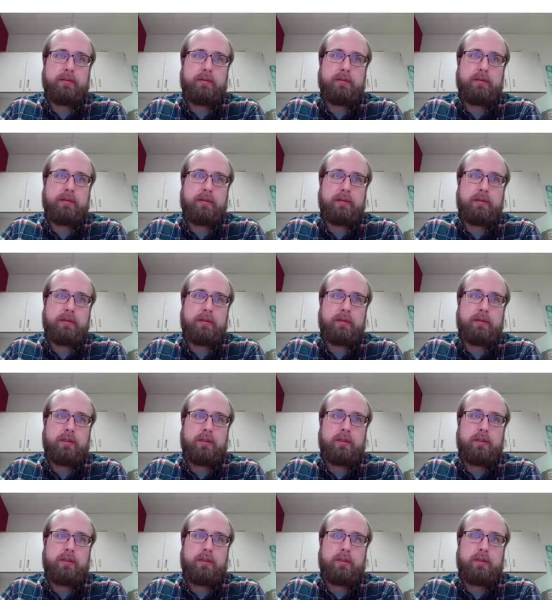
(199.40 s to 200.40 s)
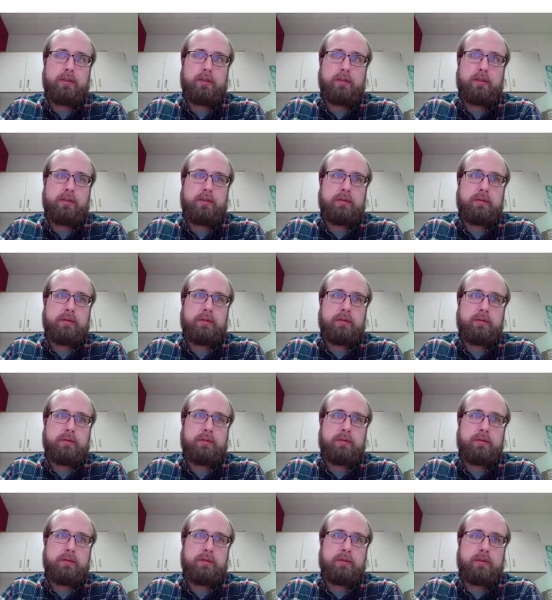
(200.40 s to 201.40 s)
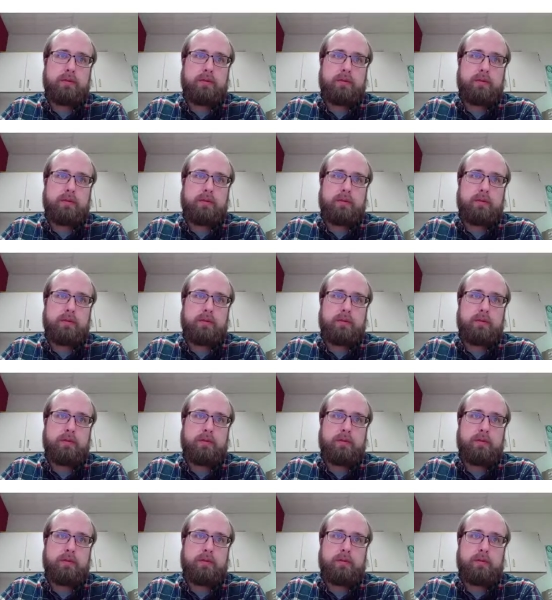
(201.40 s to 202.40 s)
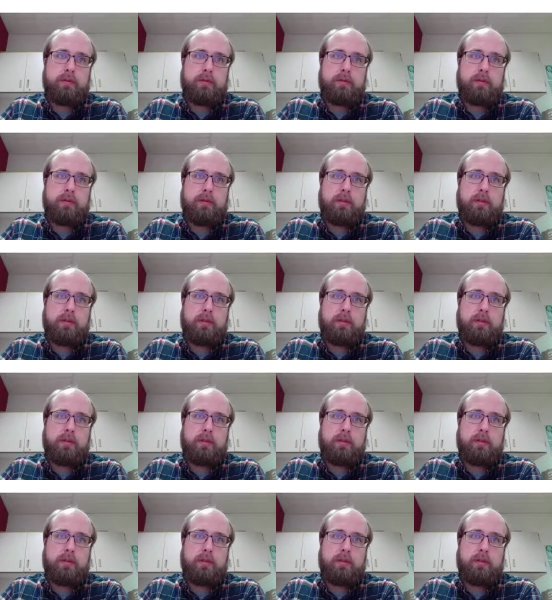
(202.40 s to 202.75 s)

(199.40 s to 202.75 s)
Nothing is said.